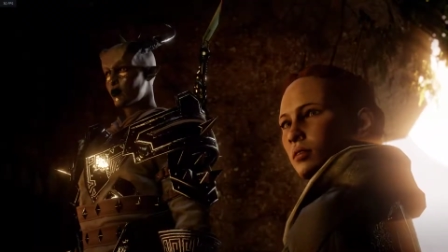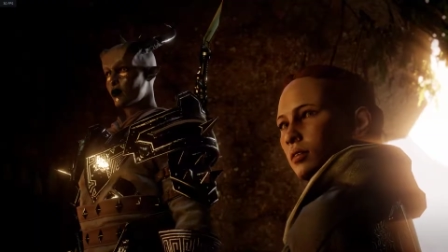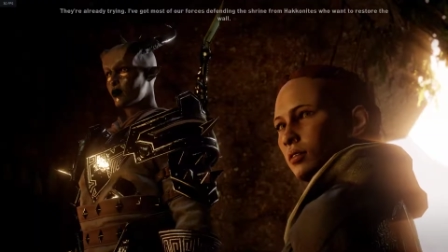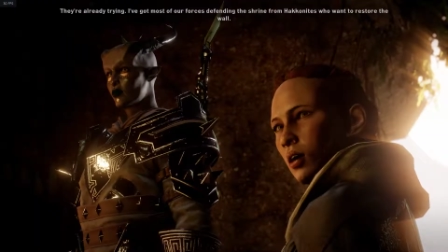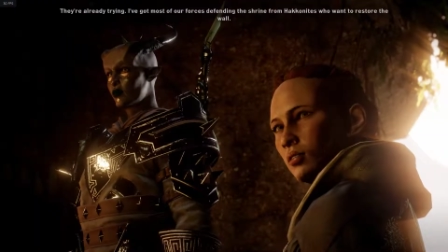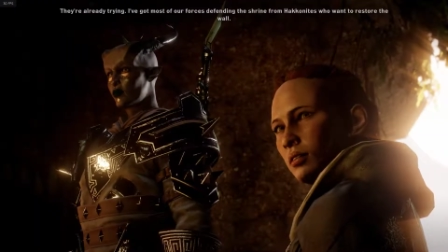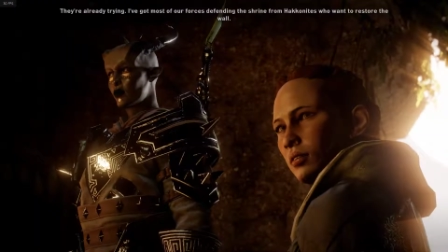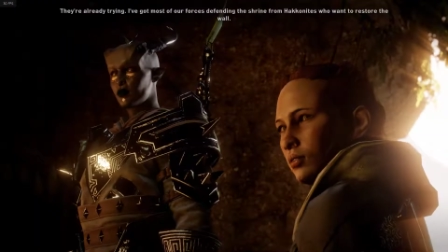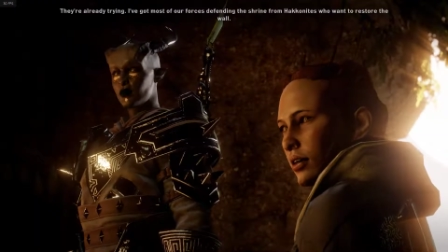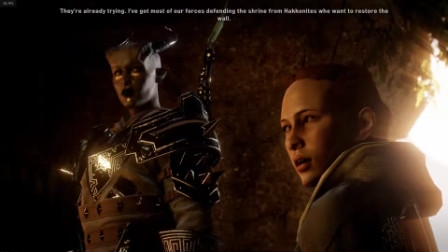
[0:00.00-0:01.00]
They're already
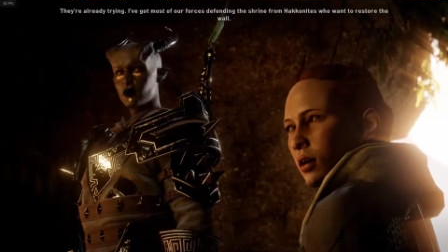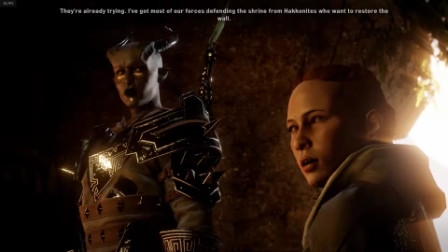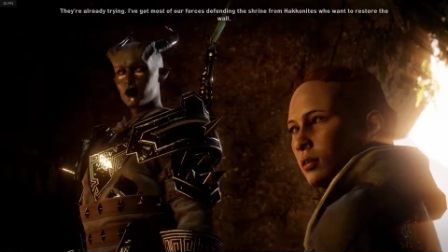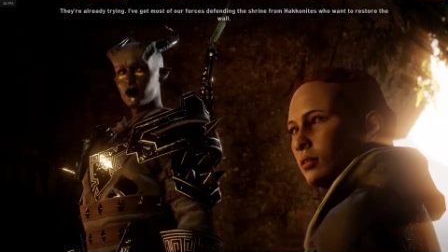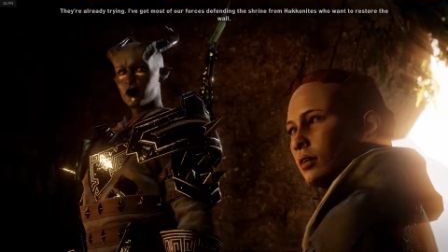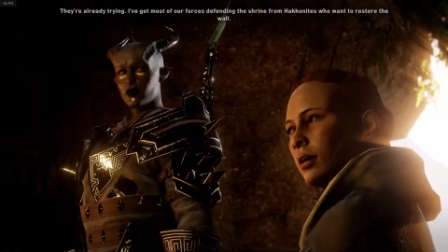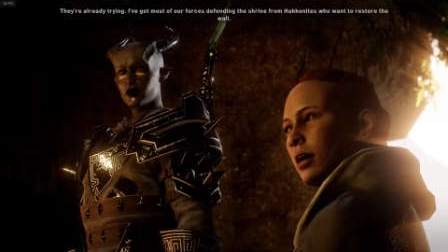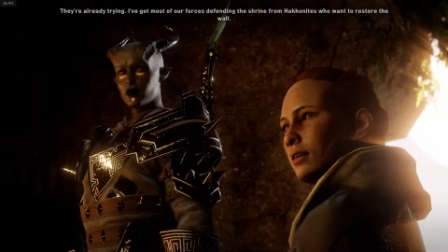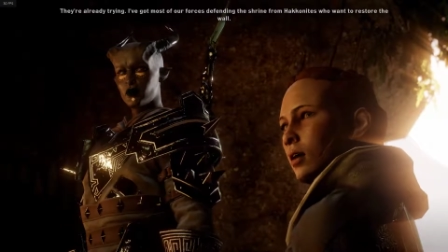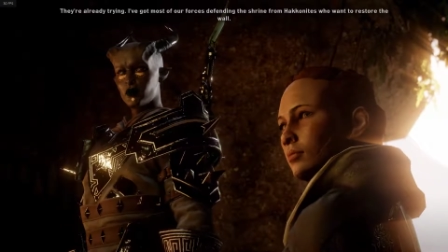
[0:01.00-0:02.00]
trying.
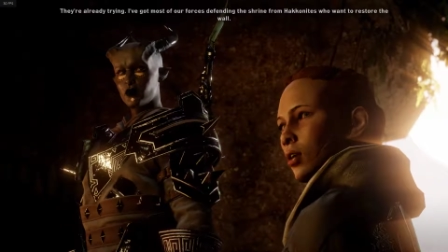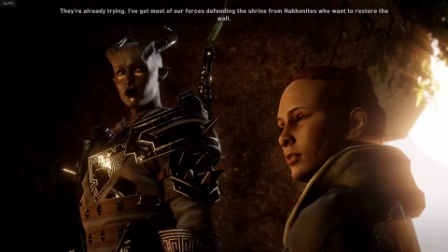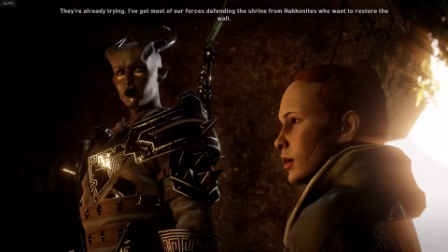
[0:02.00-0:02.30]
I've got most